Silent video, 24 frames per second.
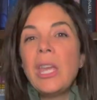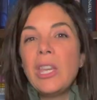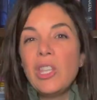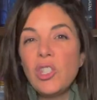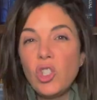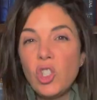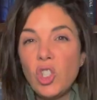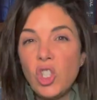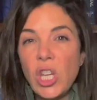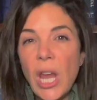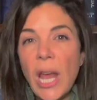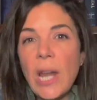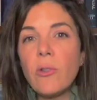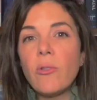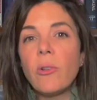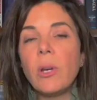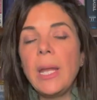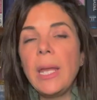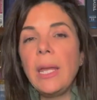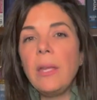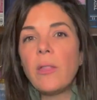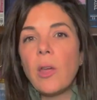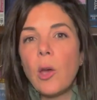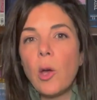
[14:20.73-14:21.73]

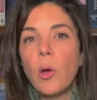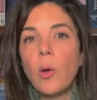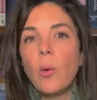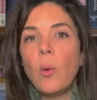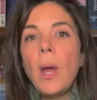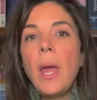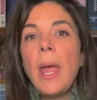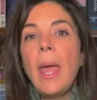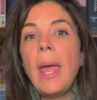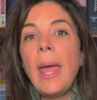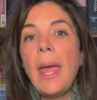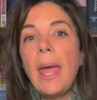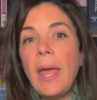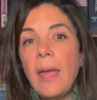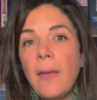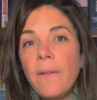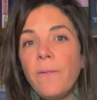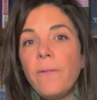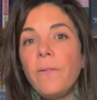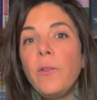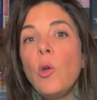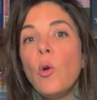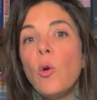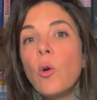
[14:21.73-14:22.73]
Generally though,
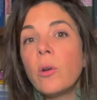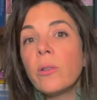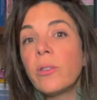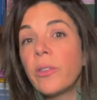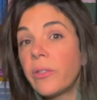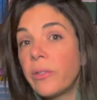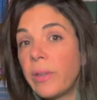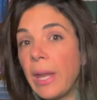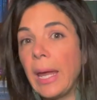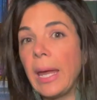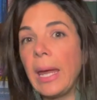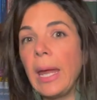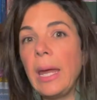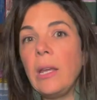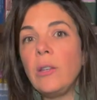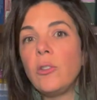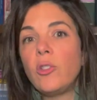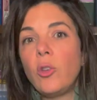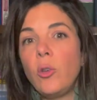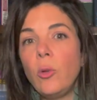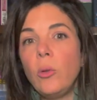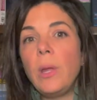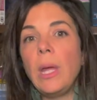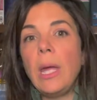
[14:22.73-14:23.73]
if you're sticking
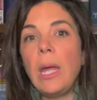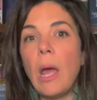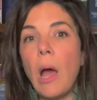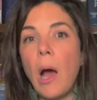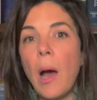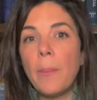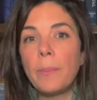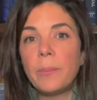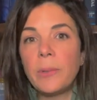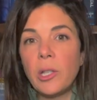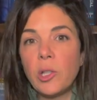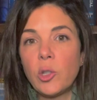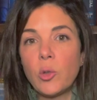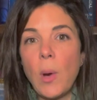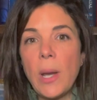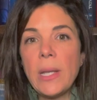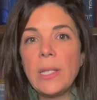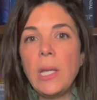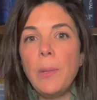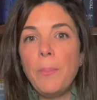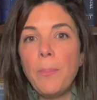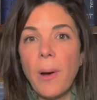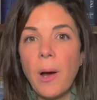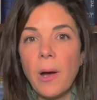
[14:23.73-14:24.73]
to the up to
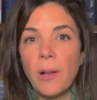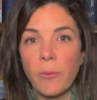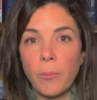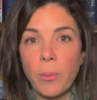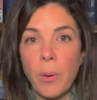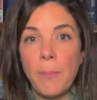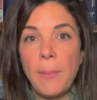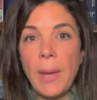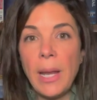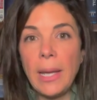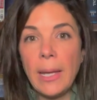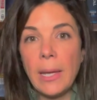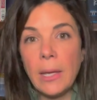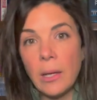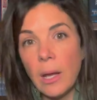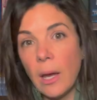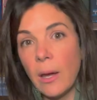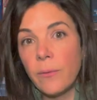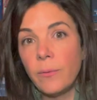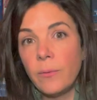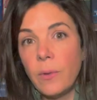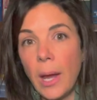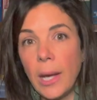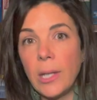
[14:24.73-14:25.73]
20 parts per million
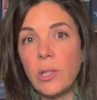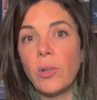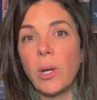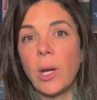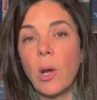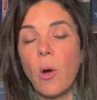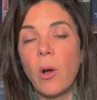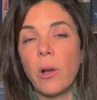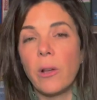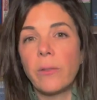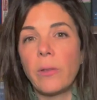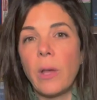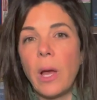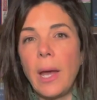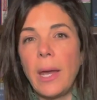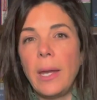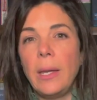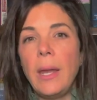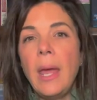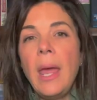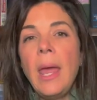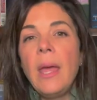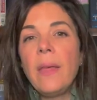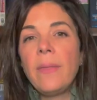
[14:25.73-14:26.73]
of nitric
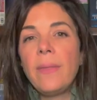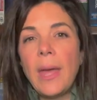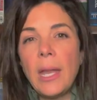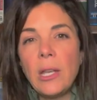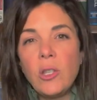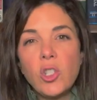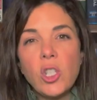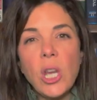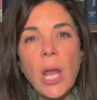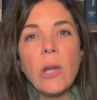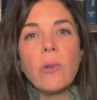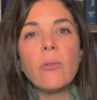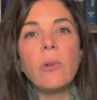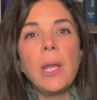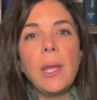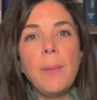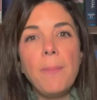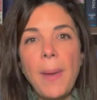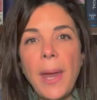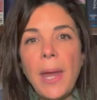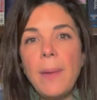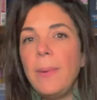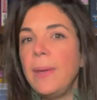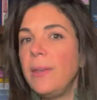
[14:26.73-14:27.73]
oxide, then generally
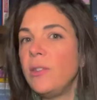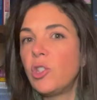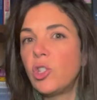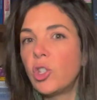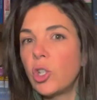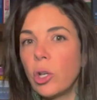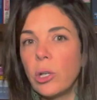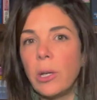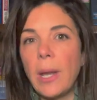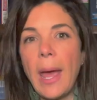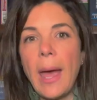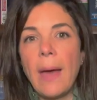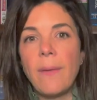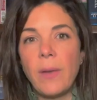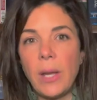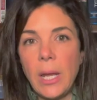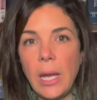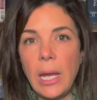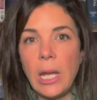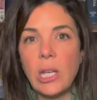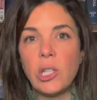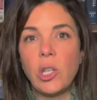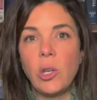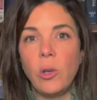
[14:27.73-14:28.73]
babies shouldn't have
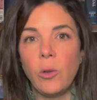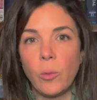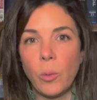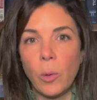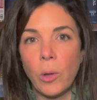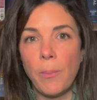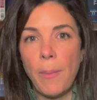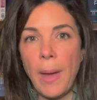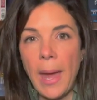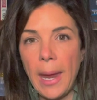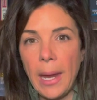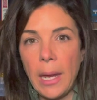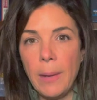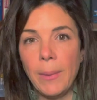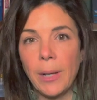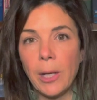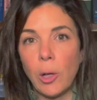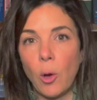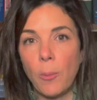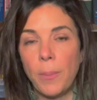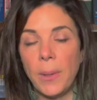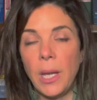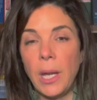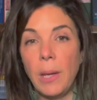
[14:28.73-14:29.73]
any issues with
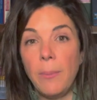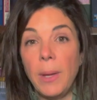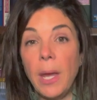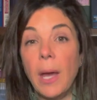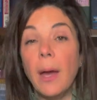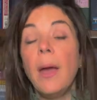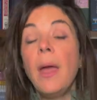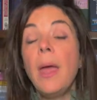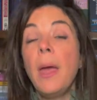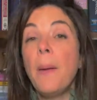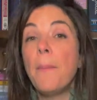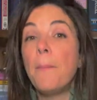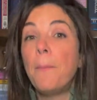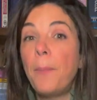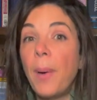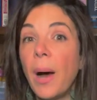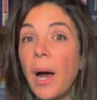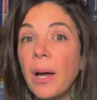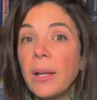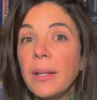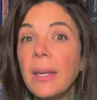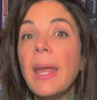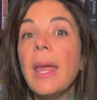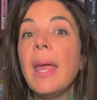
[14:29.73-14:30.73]
methemoglobinemia,
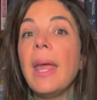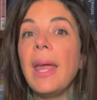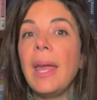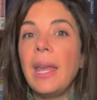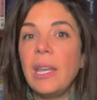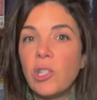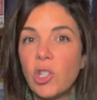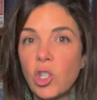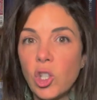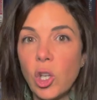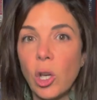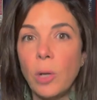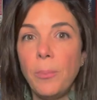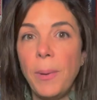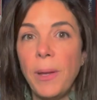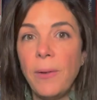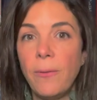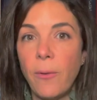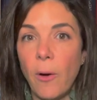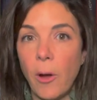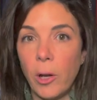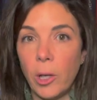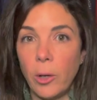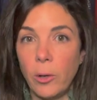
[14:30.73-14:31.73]
but it should be
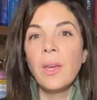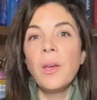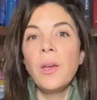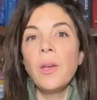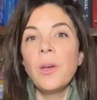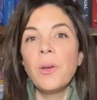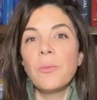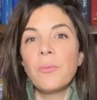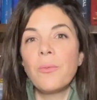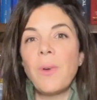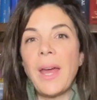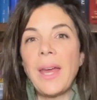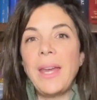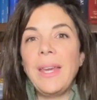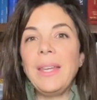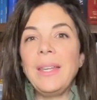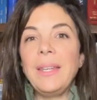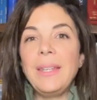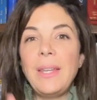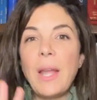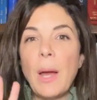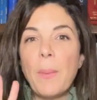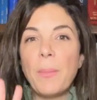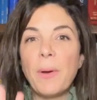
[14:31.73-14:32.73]
followed. Right,
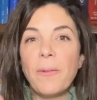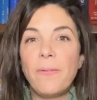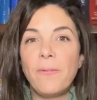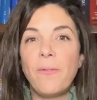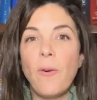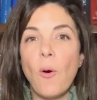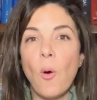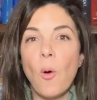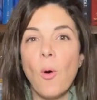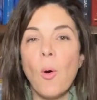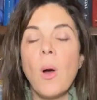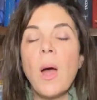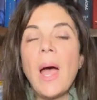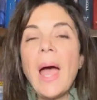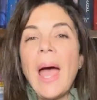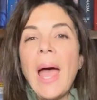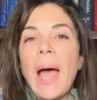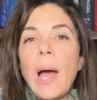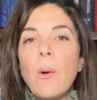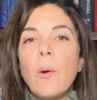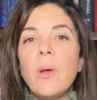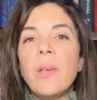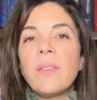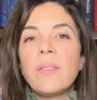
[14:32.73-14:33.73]
number 4,
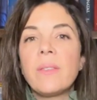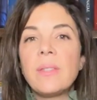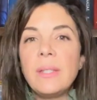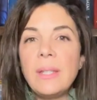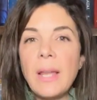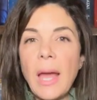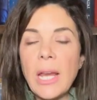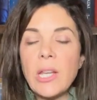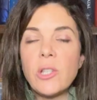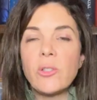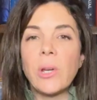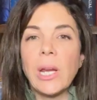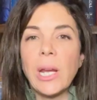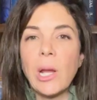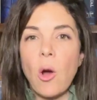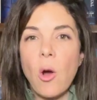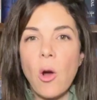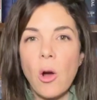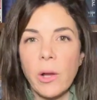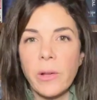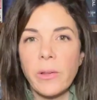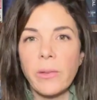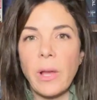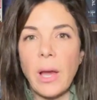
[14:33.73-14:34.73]
how is nitric
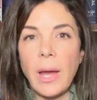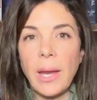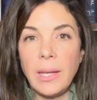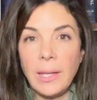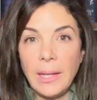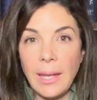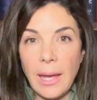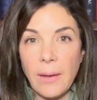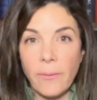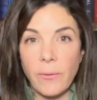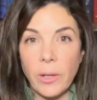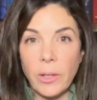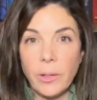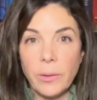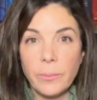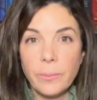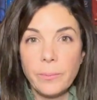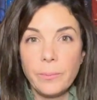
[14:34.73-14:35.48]
oxide given?